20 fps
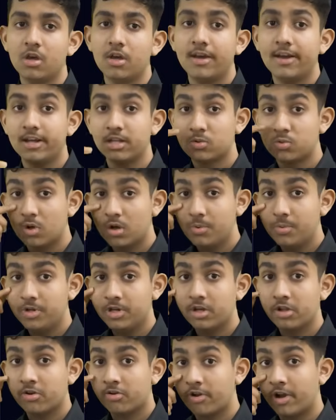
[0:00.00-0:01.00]
Is where we
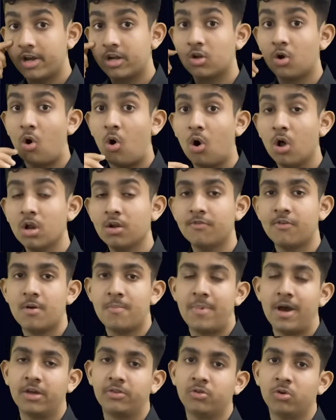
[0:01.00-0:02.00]
can write all of our
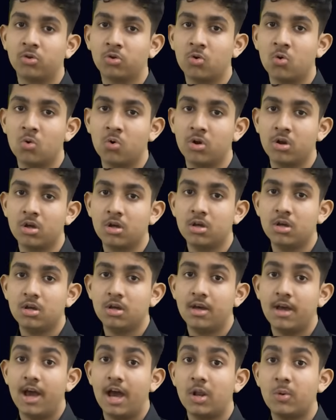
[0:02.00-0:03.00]
Python code
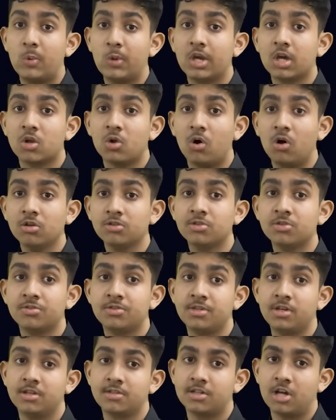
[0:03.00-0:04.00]
and we can also
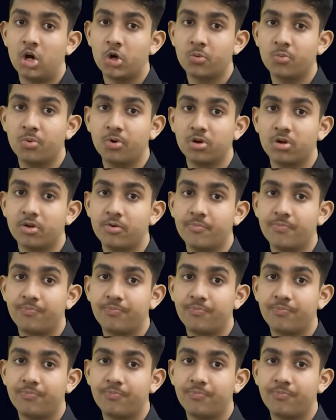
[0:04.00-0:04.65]
see its output.